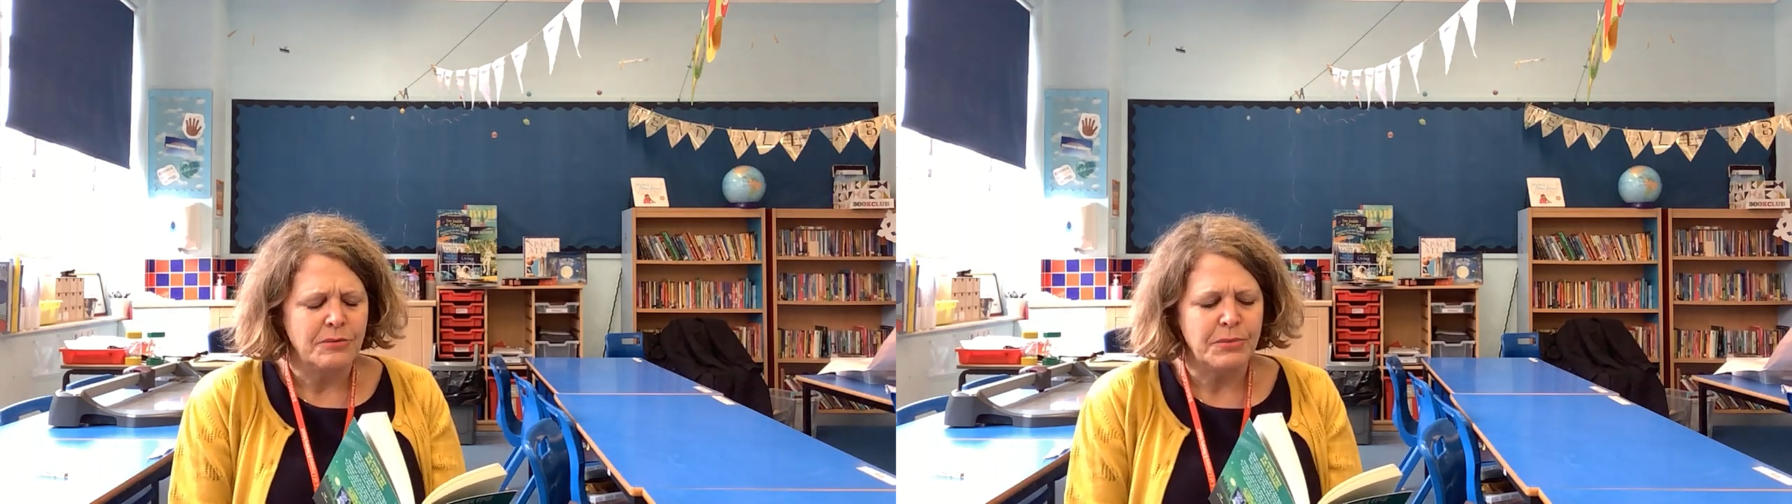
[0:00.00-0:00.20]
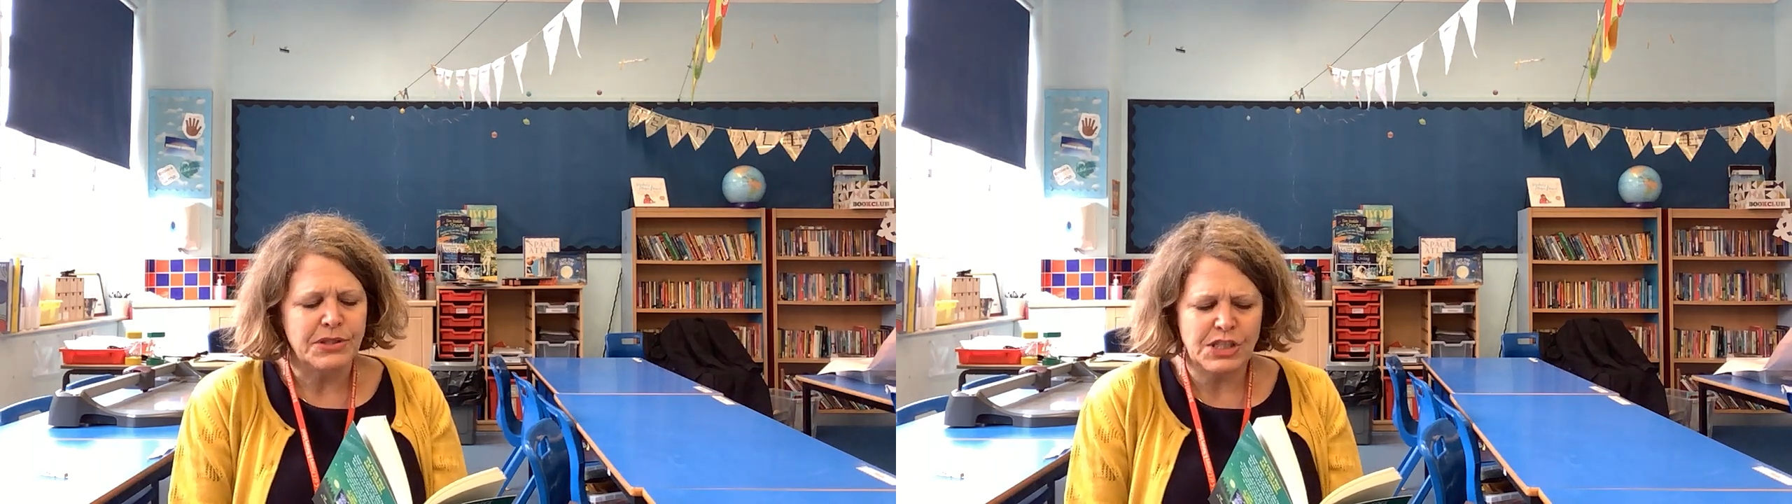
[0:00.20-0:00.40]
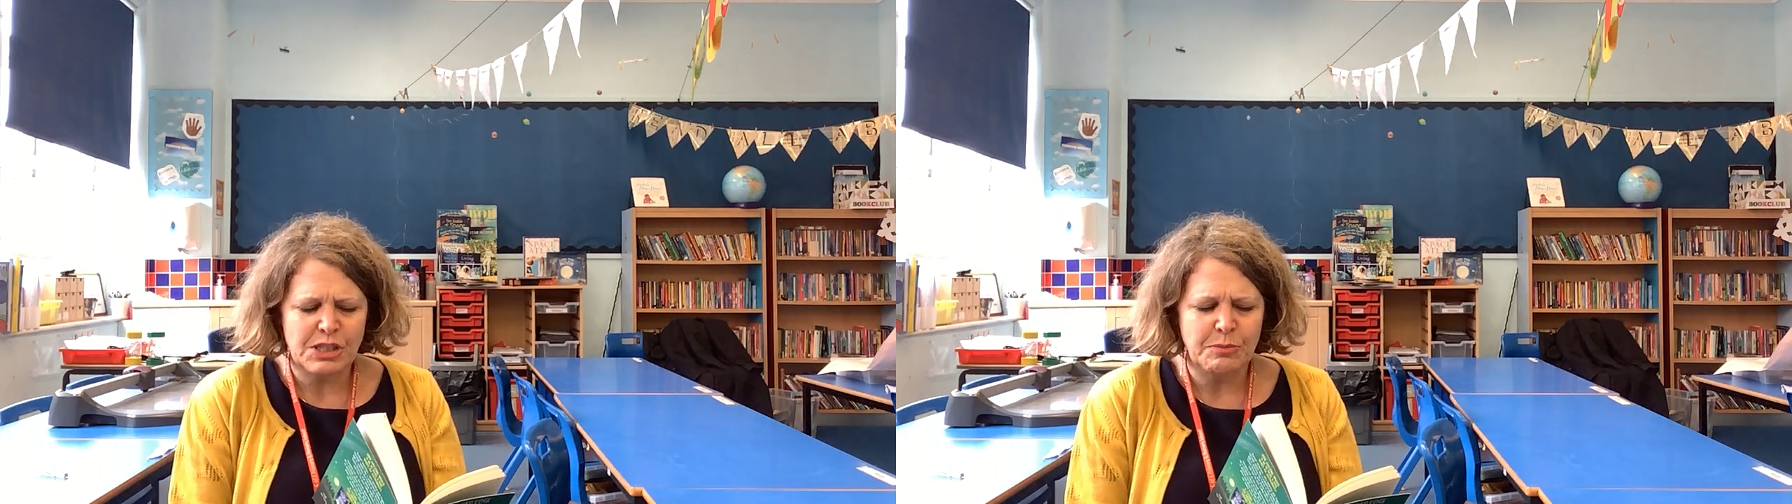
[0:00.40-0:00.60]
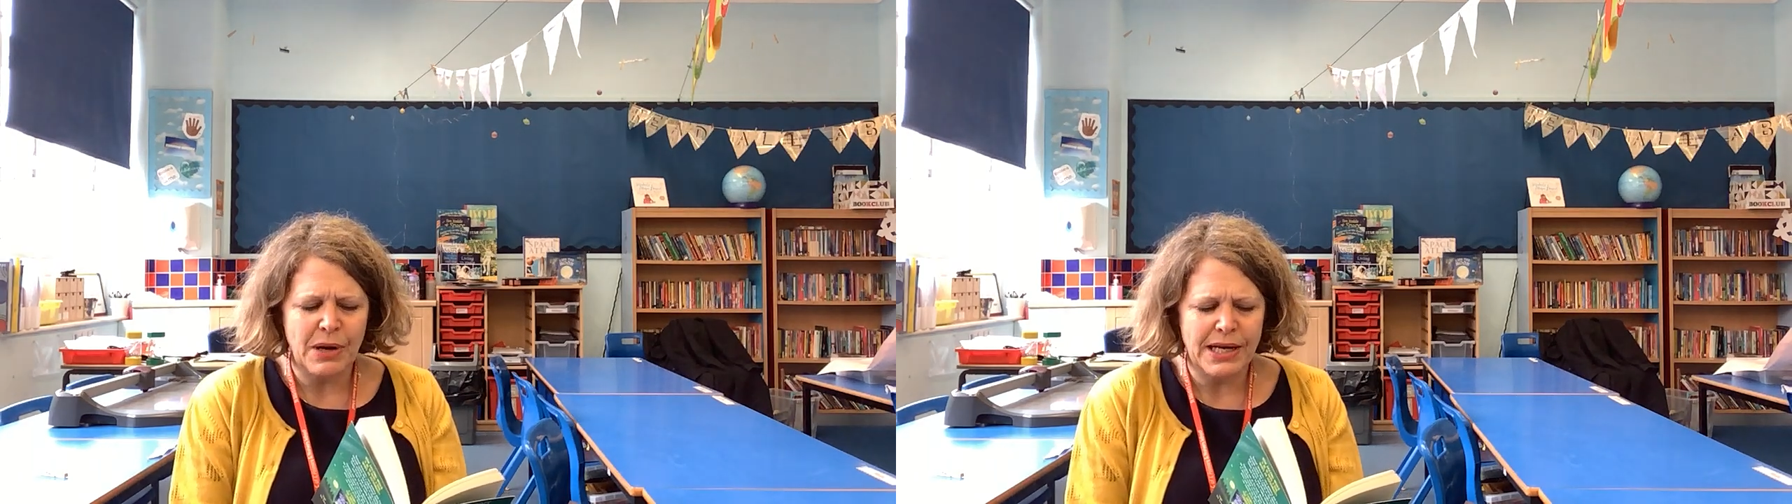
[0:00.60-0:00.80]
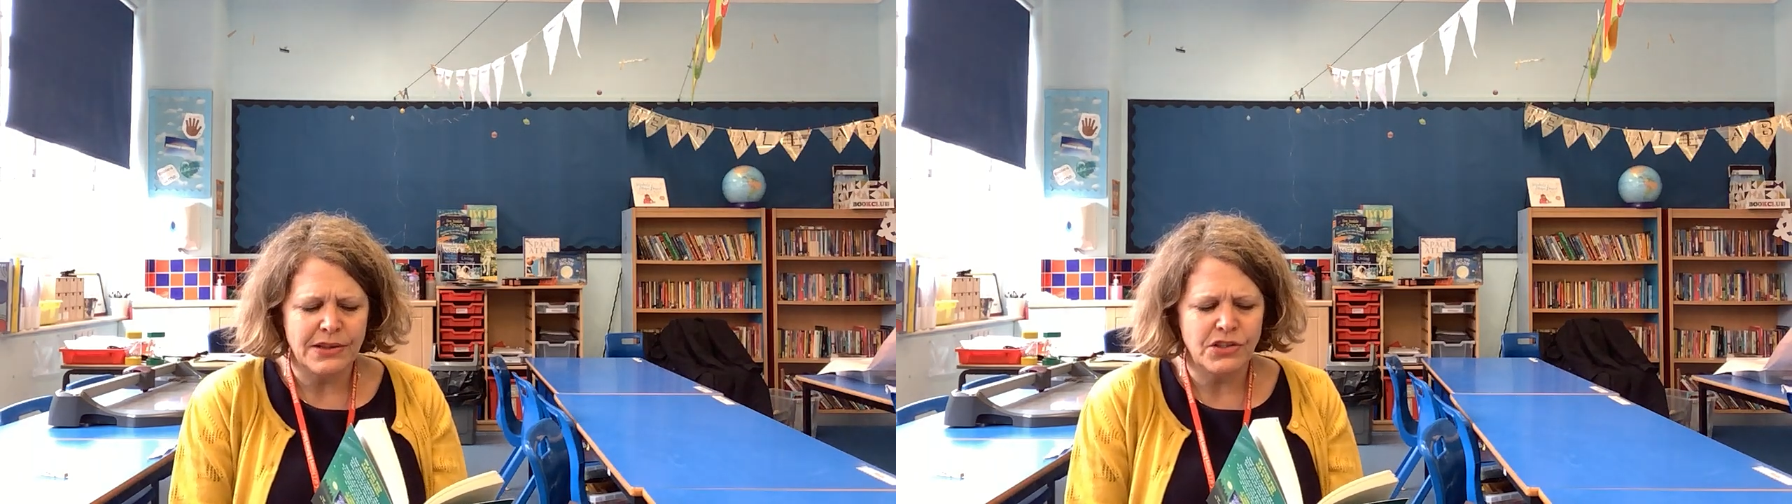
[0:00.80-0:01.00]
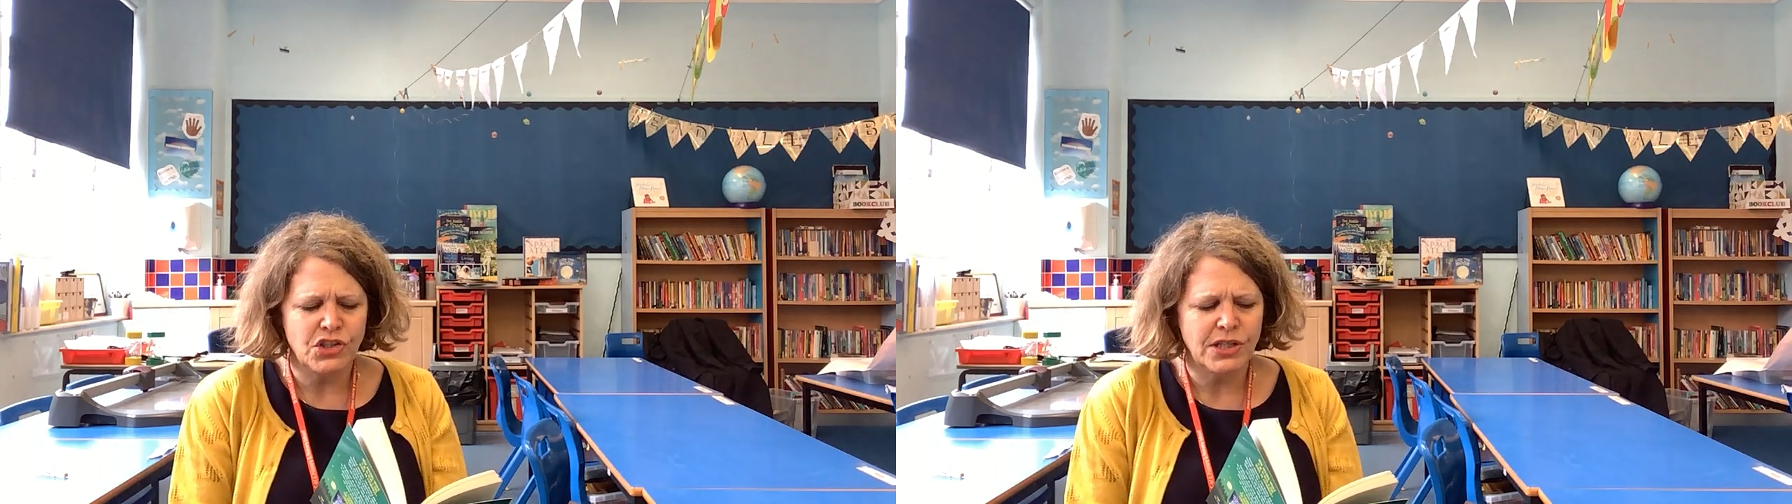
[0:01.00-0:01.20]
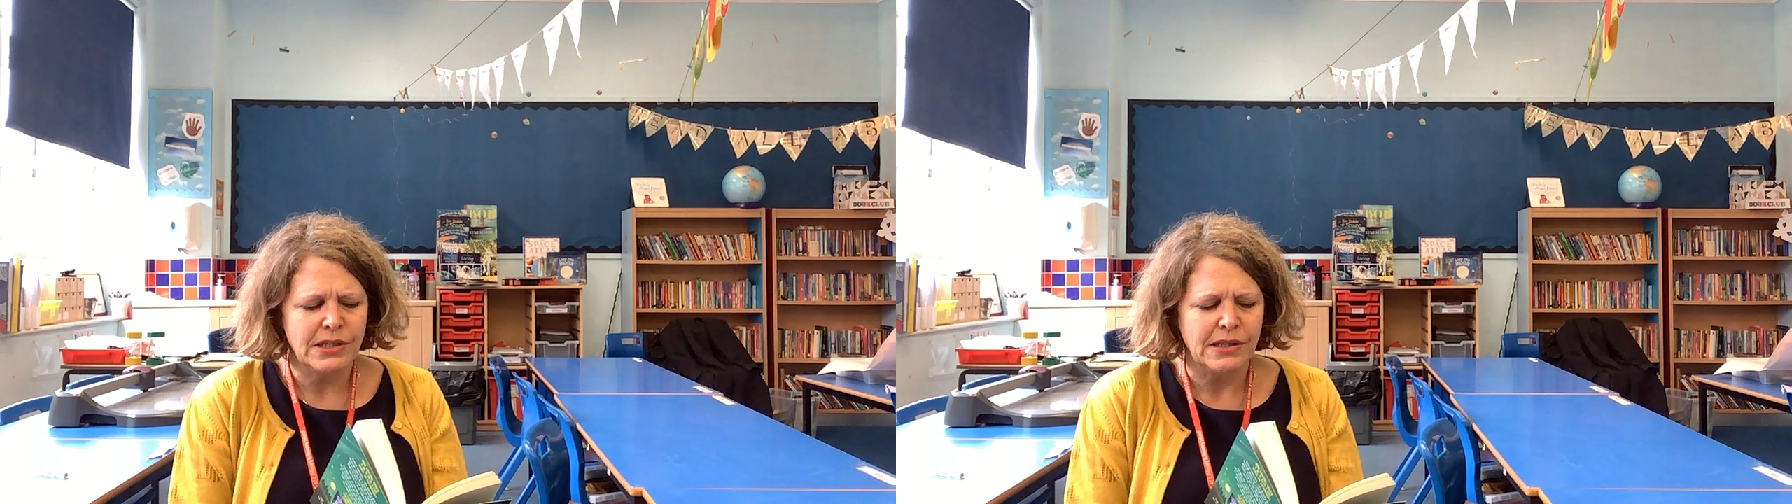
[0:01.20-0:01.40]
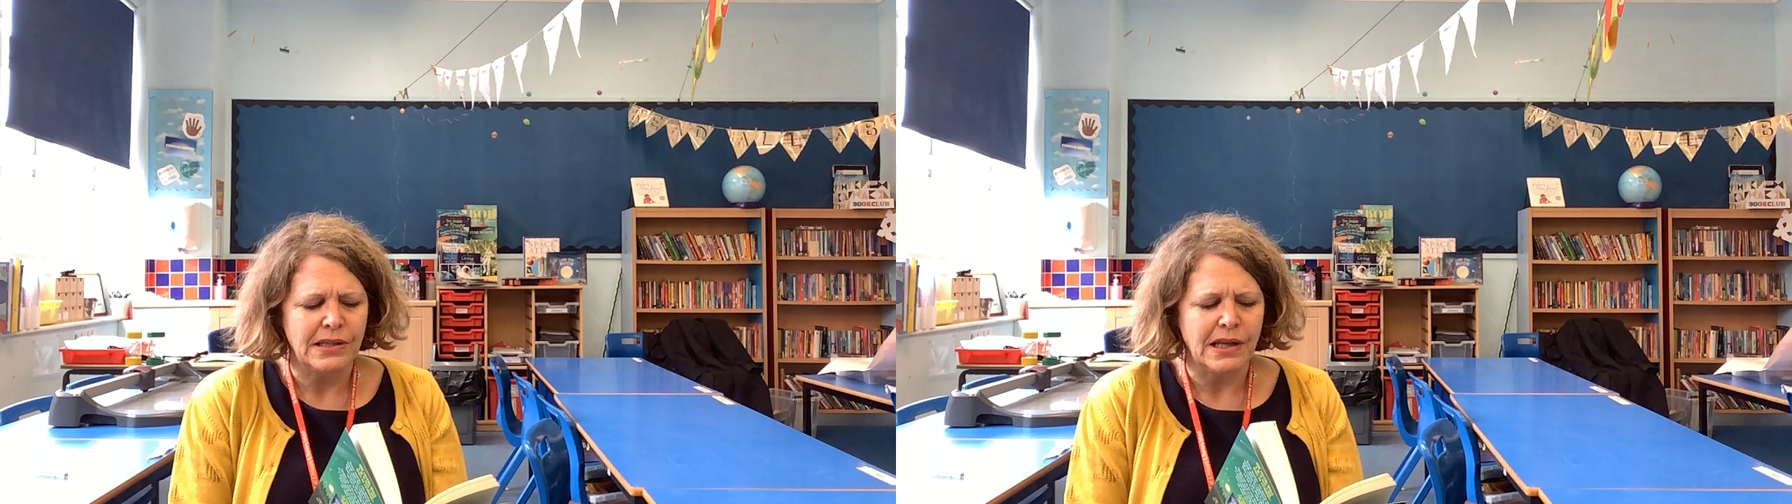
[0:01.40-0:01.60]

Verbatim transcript: but despite the chill,